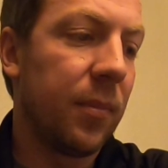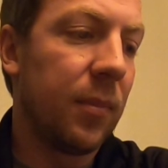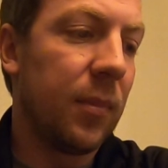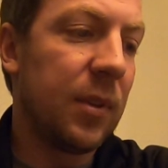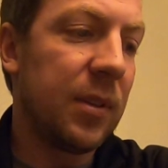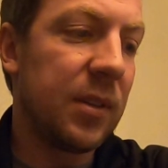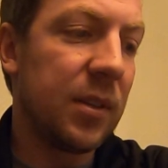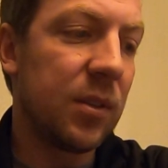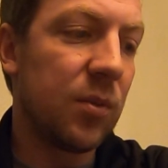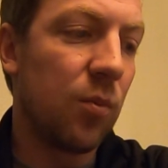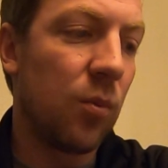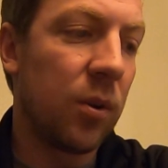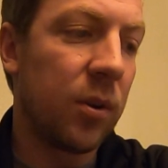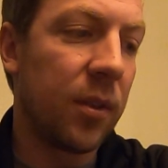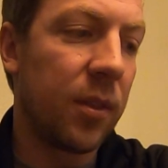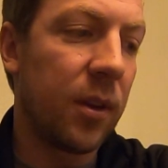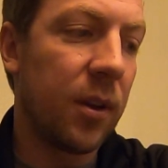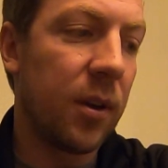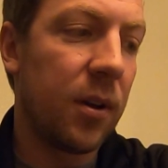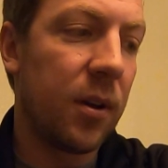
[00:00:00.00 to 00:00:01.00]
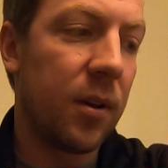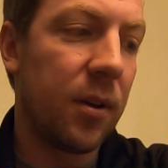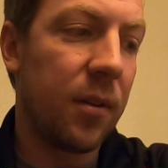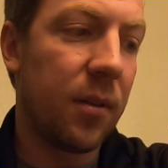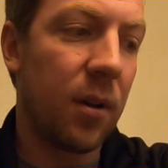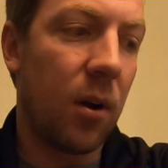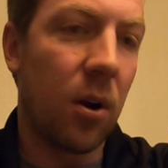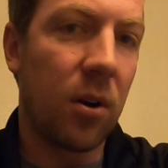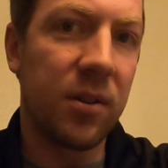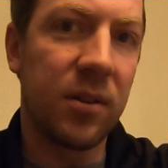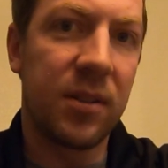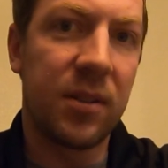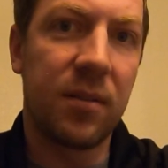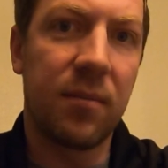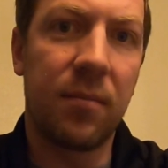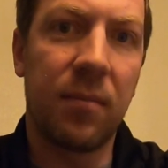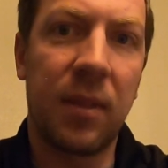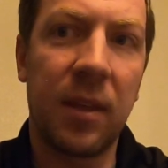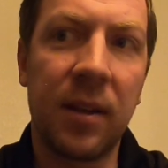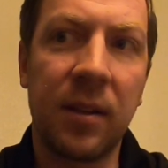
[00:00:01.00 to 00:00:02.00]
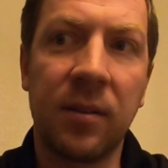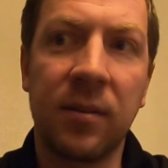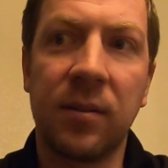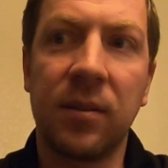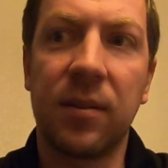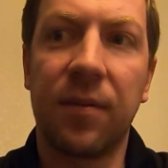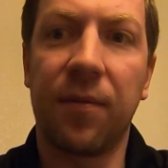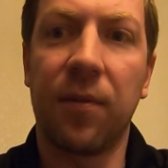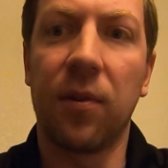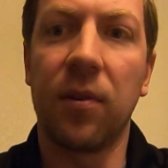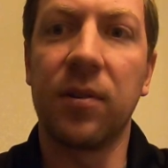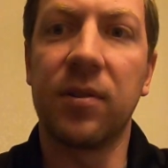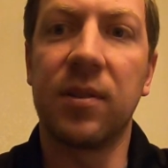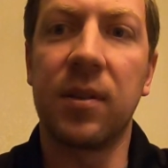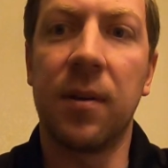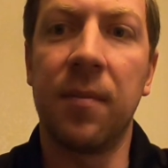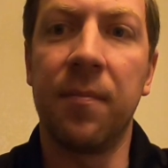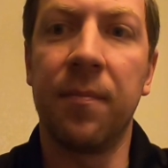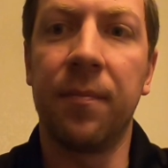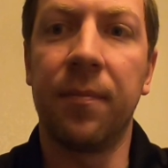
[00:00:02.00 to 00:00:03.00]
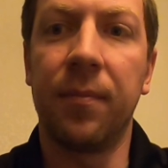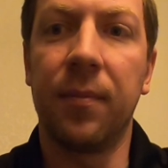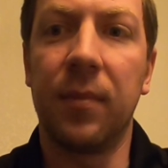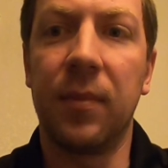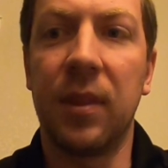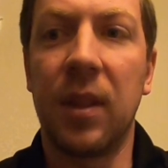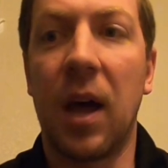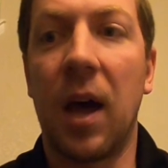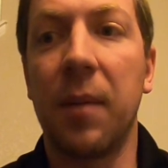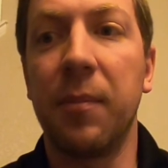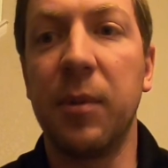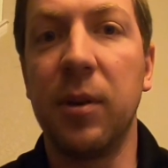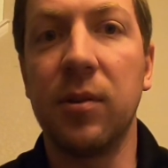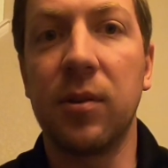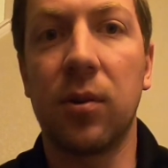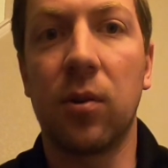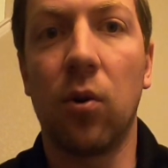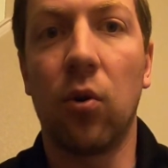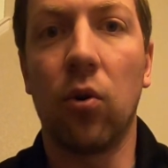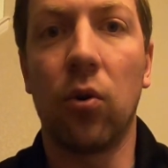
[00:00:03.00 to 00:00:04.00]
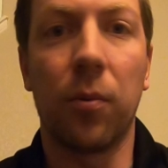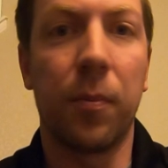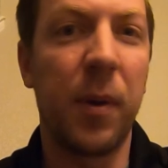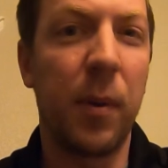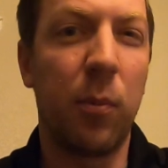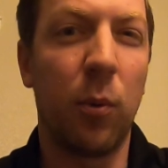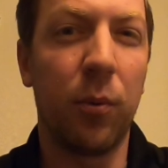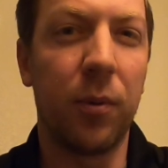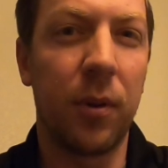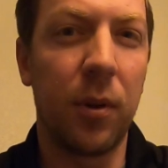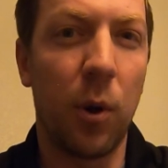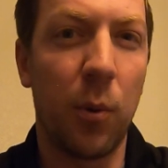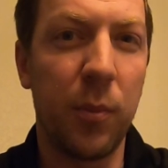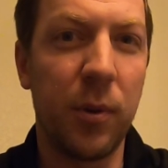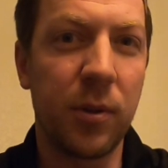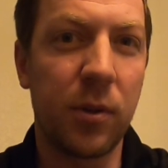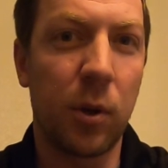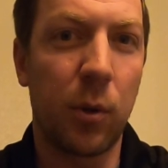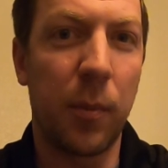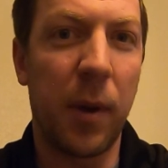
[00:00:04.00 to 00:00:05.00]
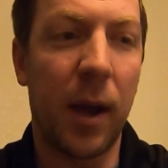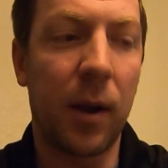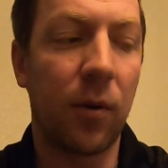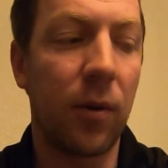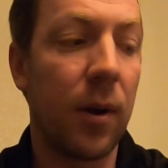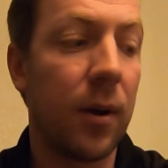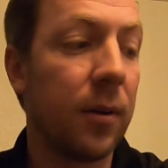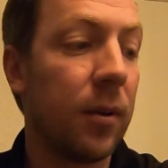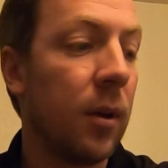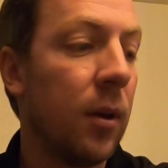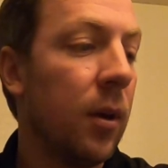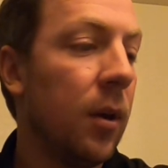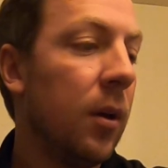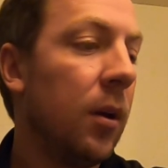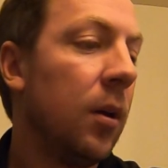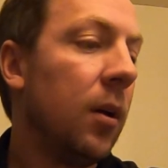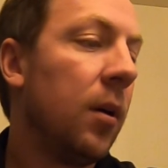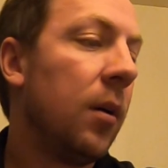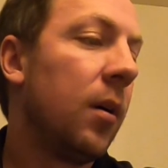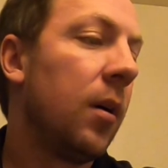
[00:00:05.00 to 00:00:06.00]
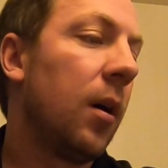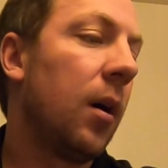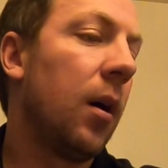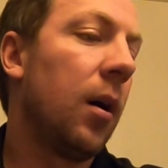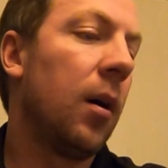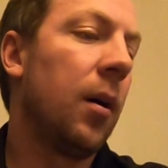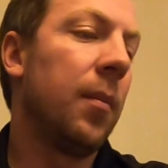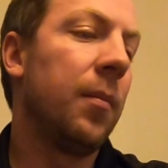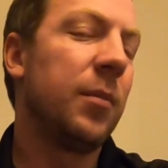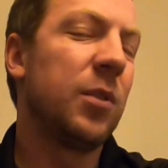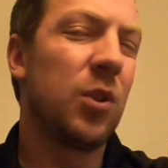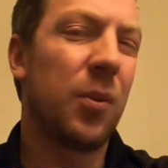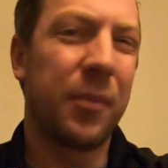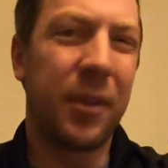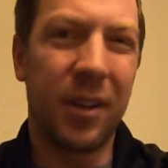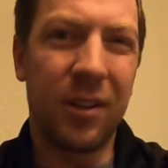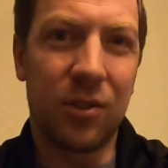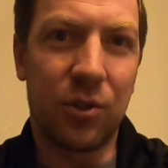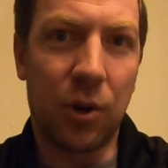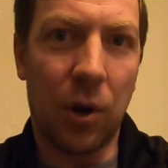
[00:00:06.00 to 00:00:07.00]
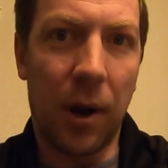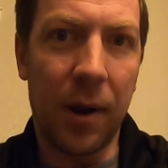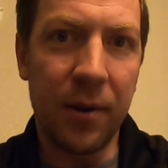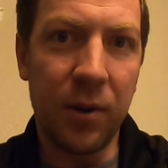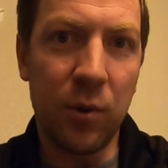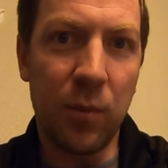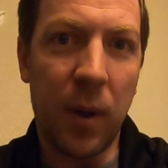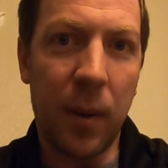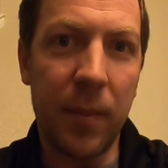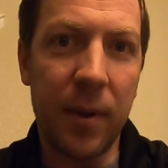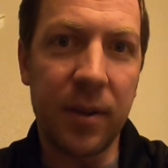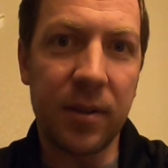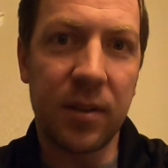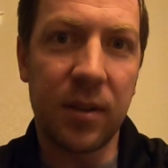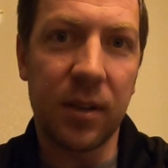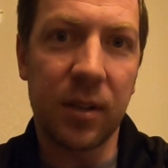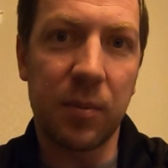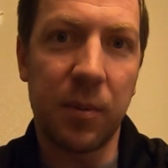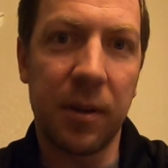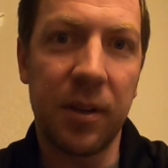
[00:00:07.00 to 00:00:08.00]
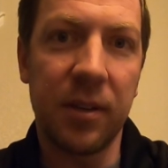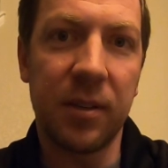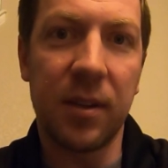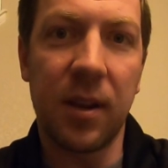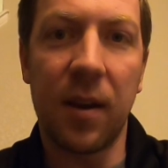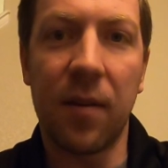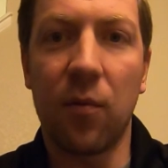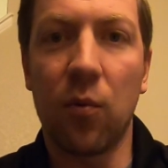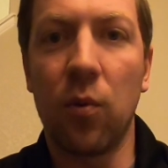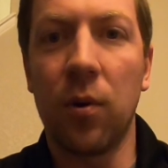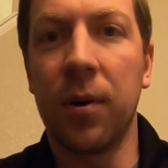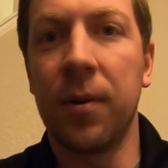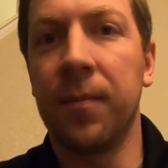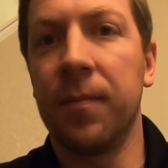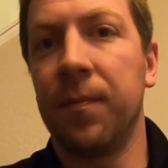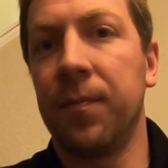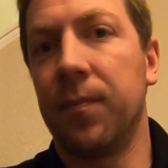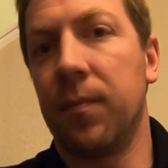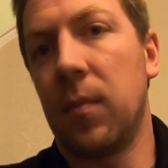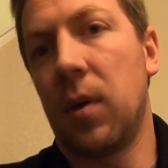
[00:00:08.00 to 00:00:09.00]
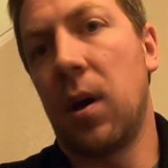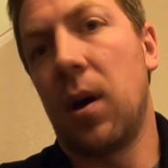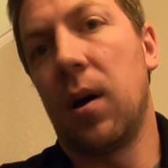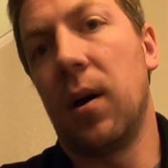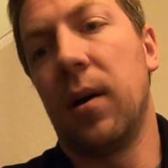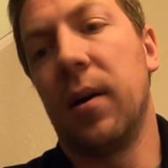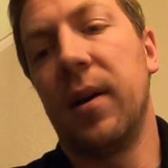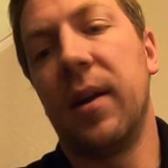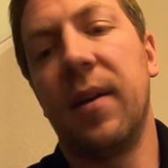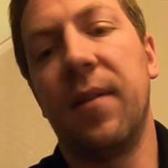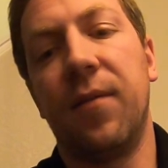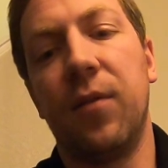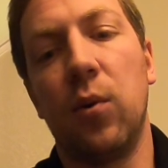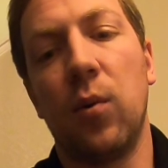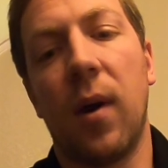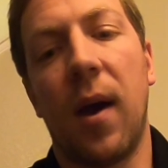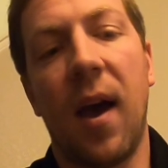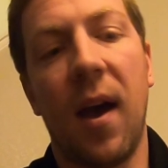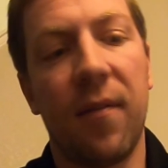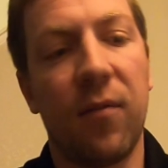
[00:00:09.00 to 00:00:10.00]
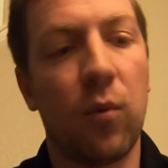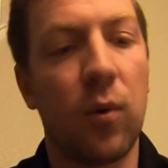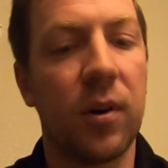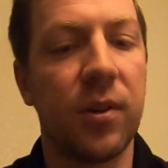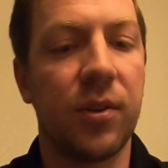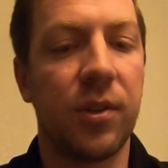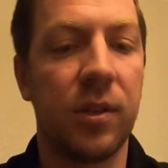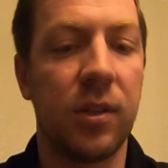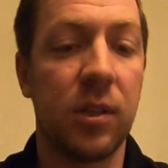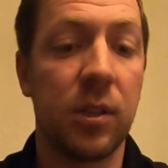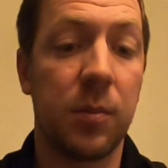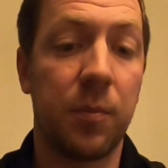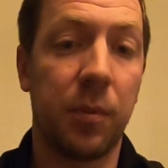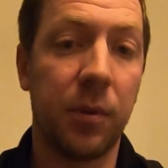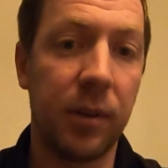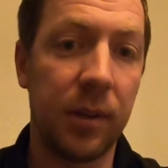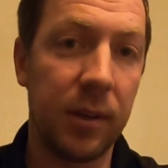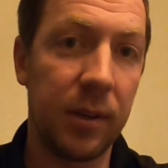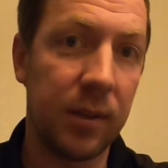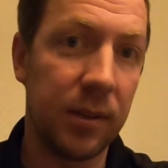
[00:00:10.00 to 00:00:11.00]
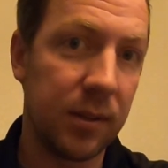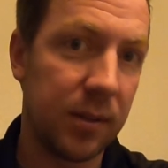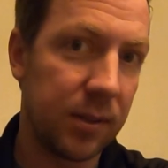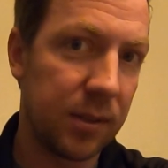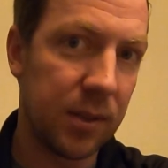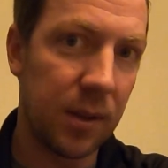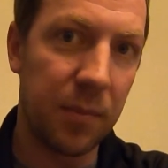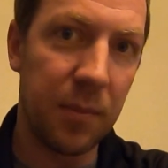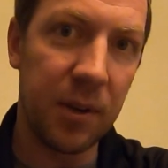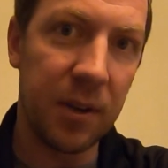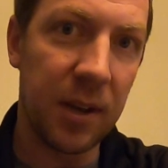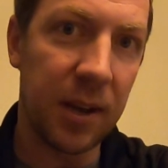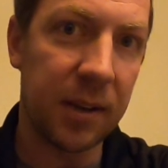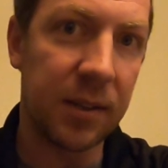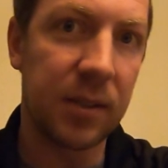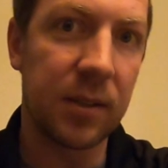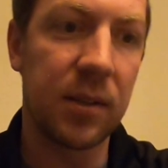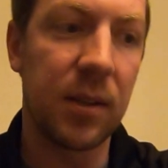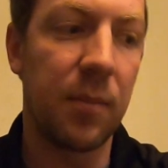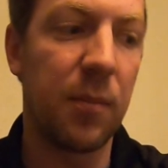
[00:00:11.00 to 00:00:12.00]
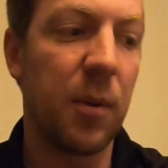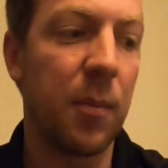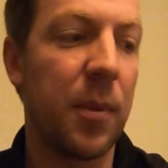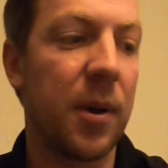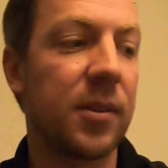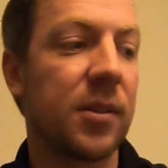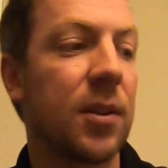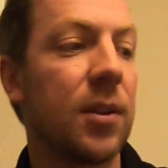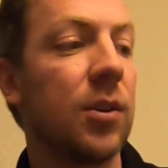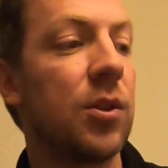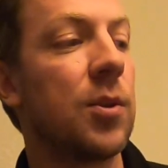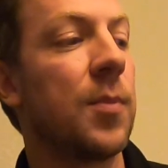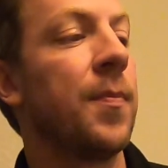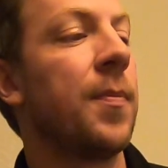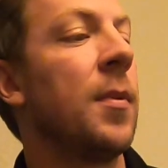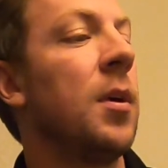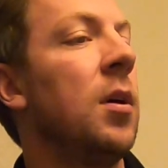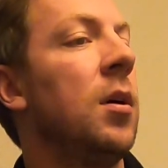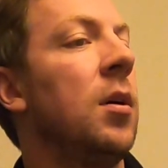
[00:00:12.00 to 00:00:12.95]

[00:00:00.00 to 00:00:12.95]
This is one of the hardest things for some non-musical or people with no musical background. So I'm going to try and do my best to explain it to everyone. If you have questions, please send me a text, send me a message.